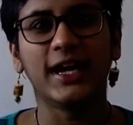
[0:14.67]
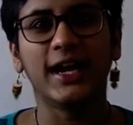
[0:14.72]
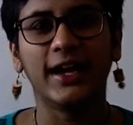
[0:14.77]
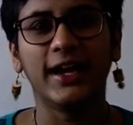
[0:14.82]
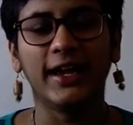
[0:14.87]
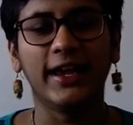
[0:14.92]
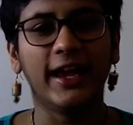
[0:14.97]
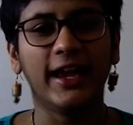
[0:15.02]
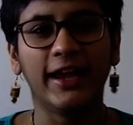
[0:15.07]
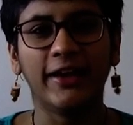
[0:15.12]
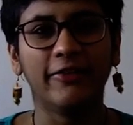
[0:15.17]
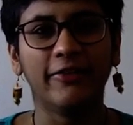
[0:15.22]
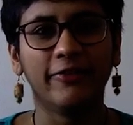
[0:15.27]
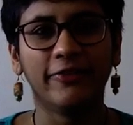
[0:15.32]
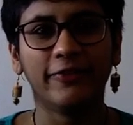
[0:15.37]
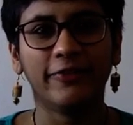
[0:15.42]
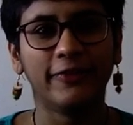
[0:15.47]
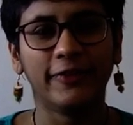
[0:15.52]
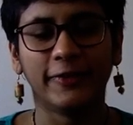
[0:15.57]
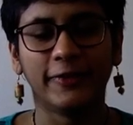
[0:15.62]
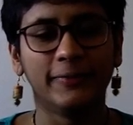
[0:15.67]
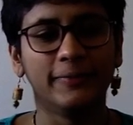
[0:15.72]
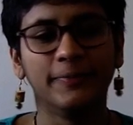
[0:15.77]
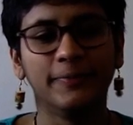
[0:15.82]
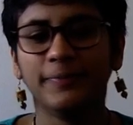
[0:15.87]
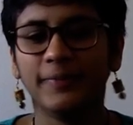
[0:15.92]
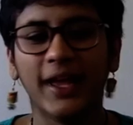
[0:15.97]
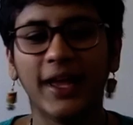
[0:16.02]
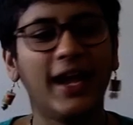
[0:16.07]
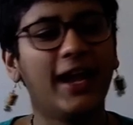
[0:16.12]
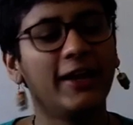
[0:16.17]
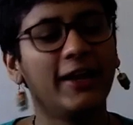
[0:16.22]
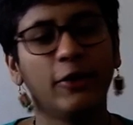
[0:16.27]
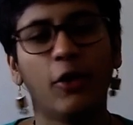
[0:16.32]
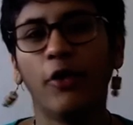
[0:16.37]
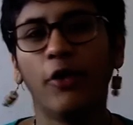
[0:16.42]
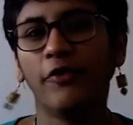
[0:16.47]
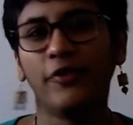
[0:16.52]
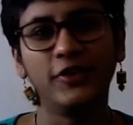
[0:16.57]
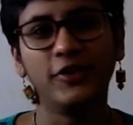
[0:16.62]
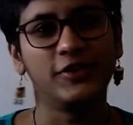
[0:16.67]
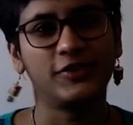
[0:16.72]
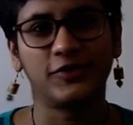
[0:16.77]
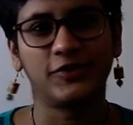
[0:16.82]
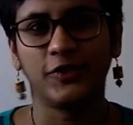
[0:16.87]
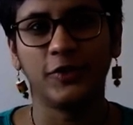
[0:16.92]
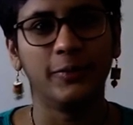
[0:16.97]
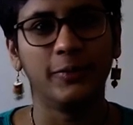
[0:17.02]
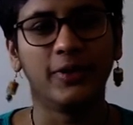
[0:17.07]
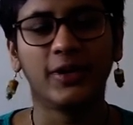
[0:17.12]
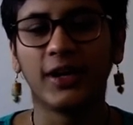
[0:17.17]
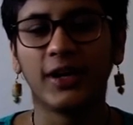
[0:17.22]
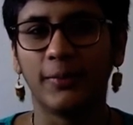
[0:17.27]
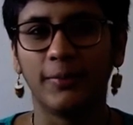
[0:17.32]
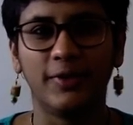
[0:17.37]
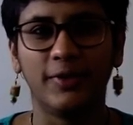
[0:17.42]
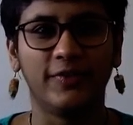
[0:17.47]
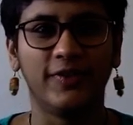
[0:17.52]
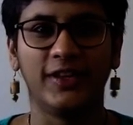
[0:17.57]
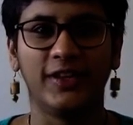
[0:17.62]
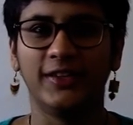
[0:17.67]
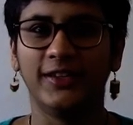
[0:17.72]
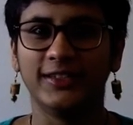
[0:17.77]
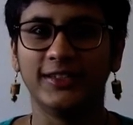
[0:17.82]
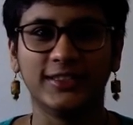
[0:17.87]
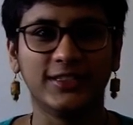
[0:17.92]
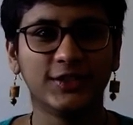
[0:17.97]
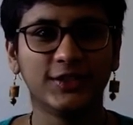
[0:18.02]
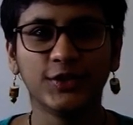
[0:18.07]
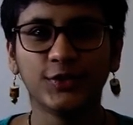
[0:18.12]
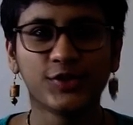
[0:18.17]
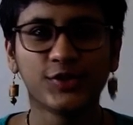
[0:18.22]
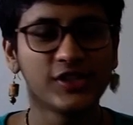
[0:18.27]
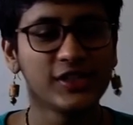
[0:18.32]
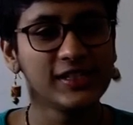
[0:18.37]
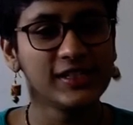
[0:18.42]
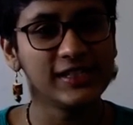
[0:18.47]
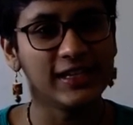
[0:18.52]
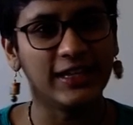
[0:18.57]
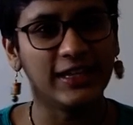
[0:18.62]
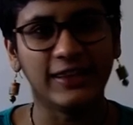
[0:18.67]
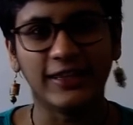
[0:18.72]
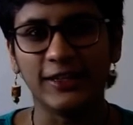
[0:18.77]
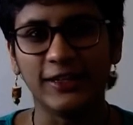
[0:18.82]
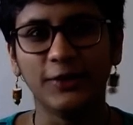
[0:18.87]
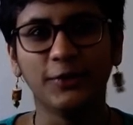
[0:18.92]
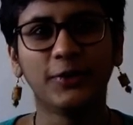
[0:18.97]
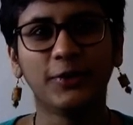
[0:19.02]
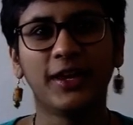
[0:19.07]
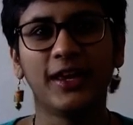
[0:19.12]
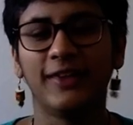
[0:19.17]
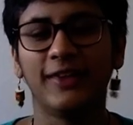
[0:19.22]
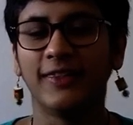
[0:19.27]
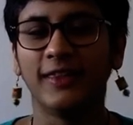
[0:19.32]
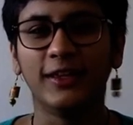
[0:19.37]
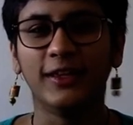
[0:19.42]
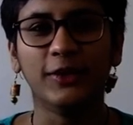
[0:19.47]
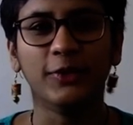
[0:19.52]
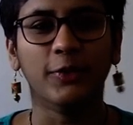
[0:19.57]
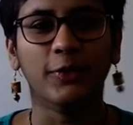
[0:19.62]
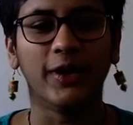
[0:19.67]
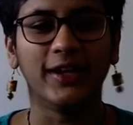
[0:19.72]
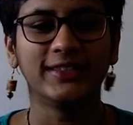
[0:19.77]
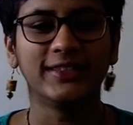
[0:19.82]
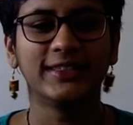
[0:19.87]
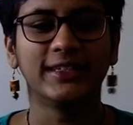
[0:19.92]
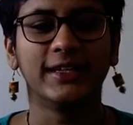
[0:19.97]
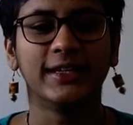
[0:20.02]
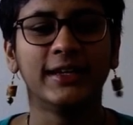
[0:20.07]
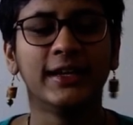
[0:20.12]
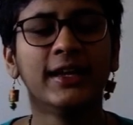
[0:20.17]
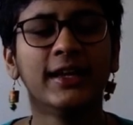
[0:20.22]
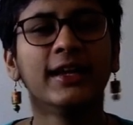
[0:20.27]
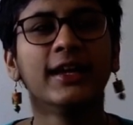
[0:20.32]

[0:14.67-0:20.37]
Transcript: I have um, I had offers from a couple of other institutions in the UK and the US and